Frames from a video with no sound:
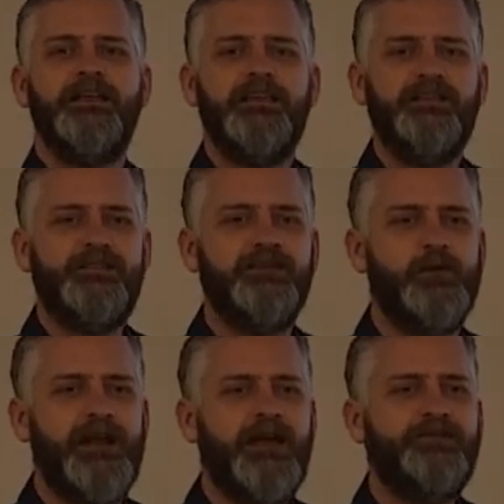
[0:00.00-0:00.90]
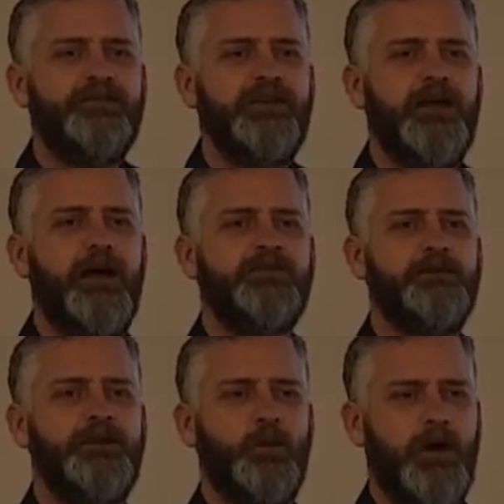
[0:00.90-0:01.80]
he says, when I see a
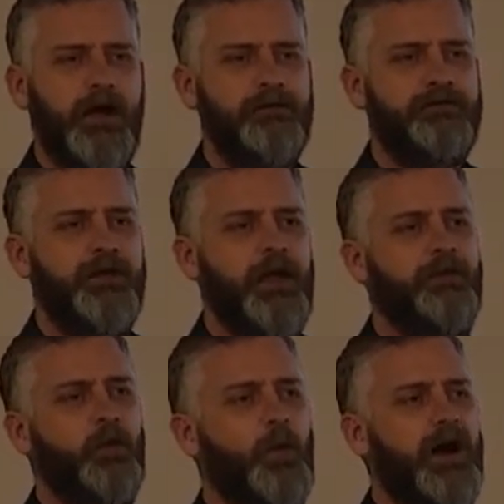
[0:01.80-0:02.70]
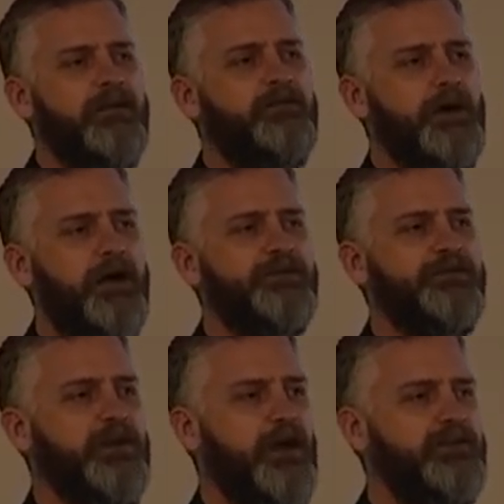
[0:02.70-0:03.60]
husband and wife and the wife bosses
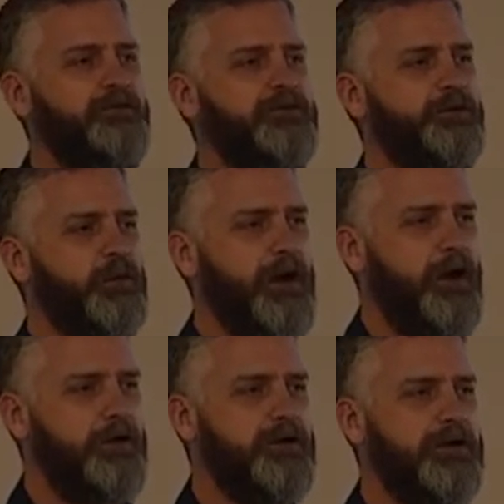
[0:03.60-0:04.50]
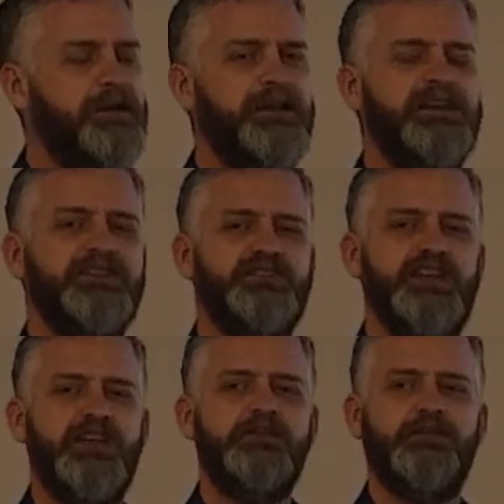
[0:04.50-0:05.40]
the husbands around, she
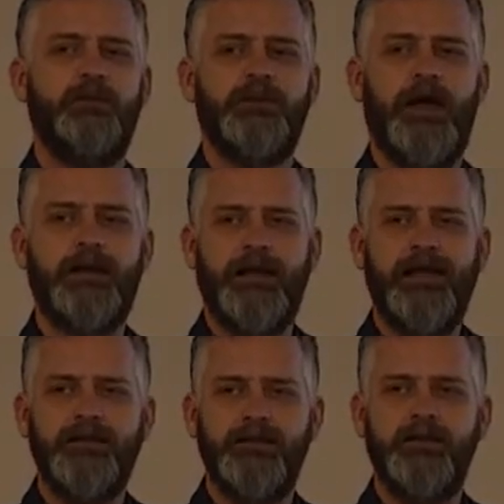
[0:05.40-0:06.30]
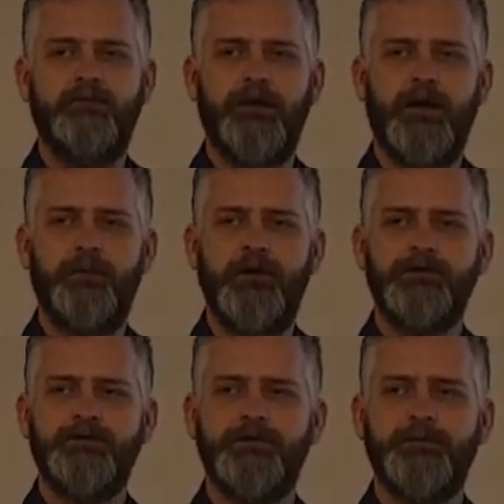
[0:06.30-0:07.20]
ends up not liking him very
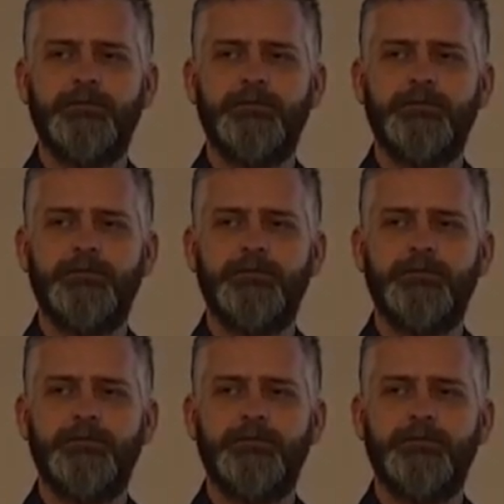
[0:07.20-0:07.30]
much.